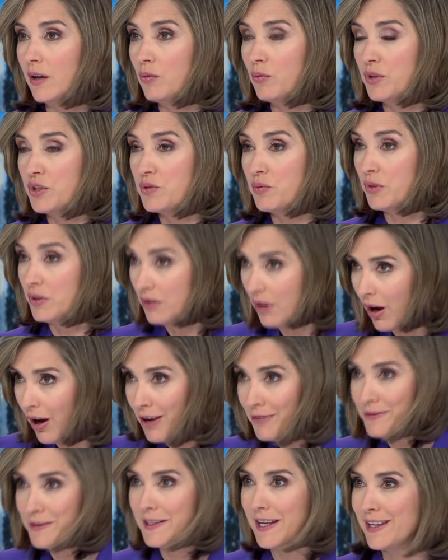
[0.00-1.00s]
which would
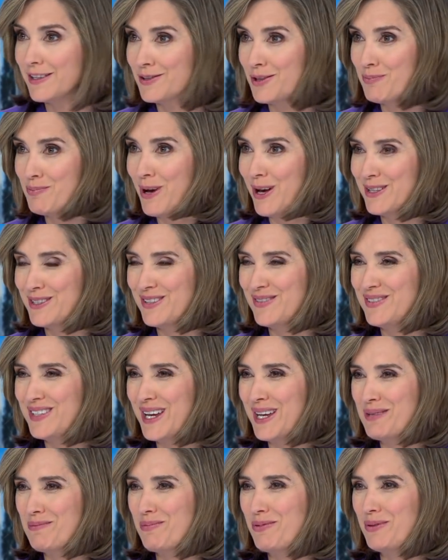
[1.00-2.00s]
offset the positive
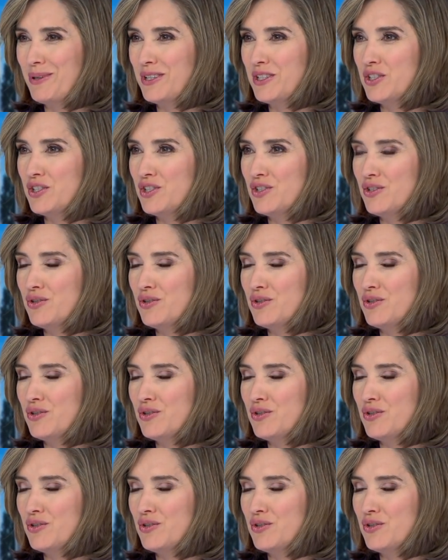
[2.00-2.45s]
data points